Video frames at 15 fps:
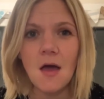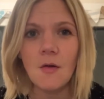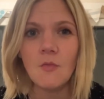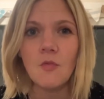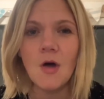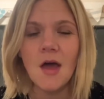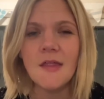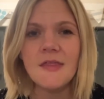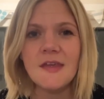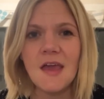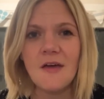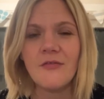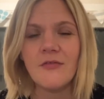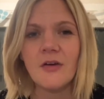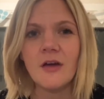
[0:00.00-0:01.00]
worth the
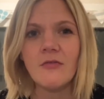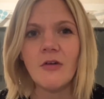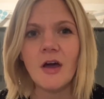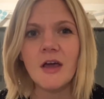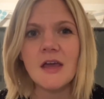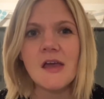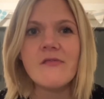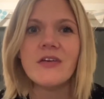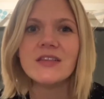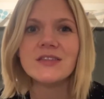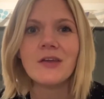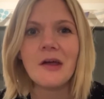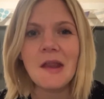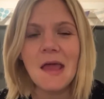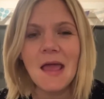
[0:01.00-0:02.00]
effort, right? If it's
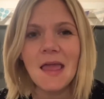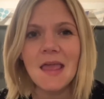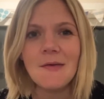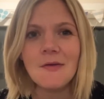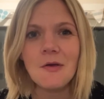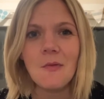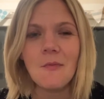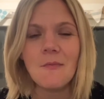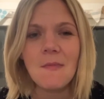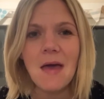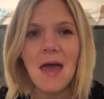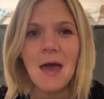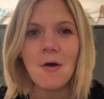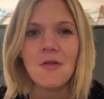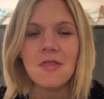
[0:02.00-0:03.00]
going to keep your
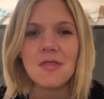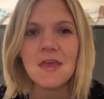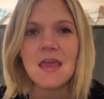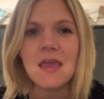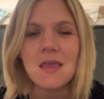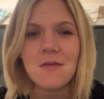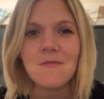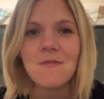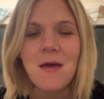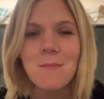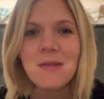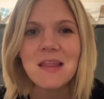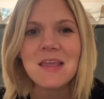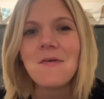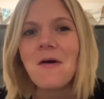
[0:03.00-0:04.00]

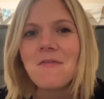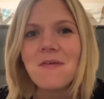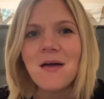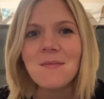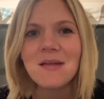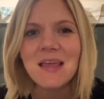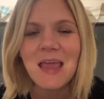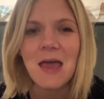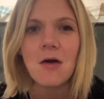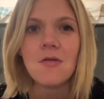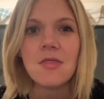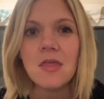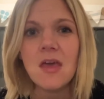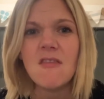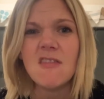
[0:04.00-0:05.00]
family
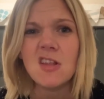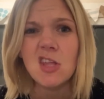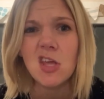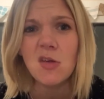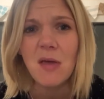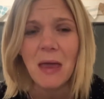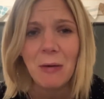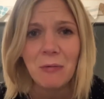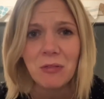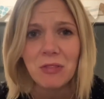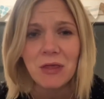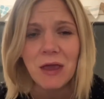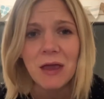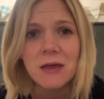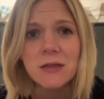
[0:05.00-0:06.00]
healthier and you
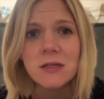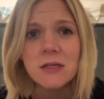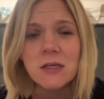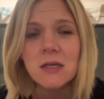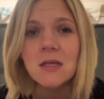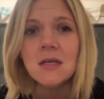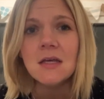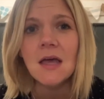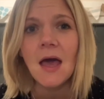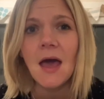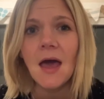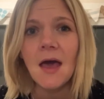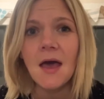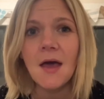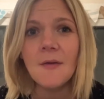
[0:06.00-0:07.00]
healthier.
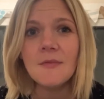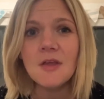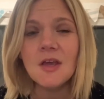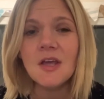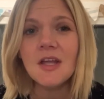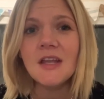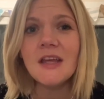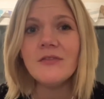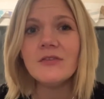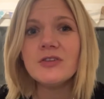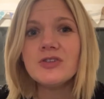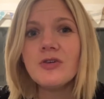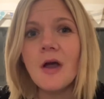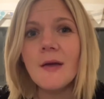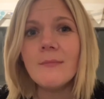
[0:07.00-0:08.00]
You can even
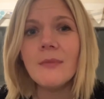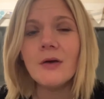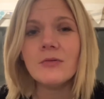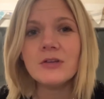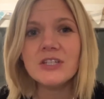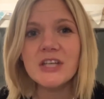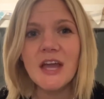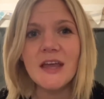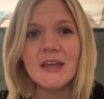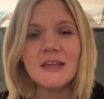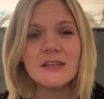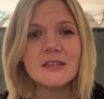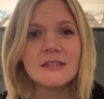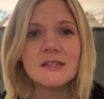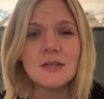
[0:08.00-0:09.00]
try
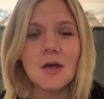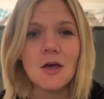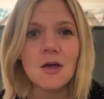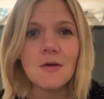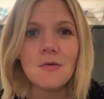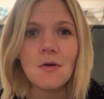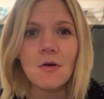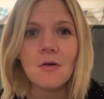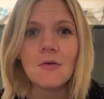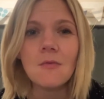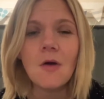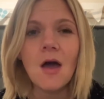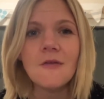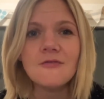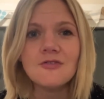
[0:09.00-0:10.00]
milkshakes. So
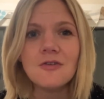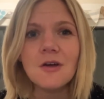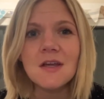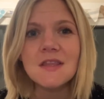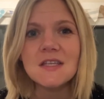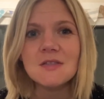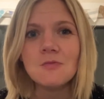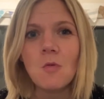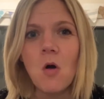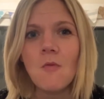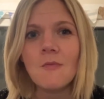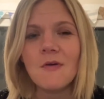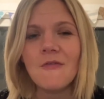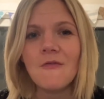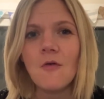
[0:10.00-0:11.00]
I've tried this
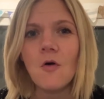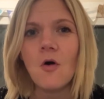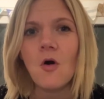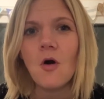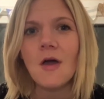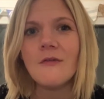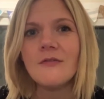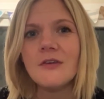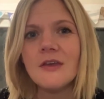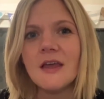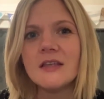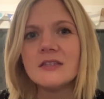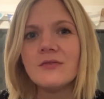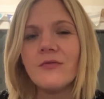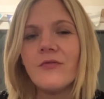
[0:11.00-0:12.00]
one before. If you get some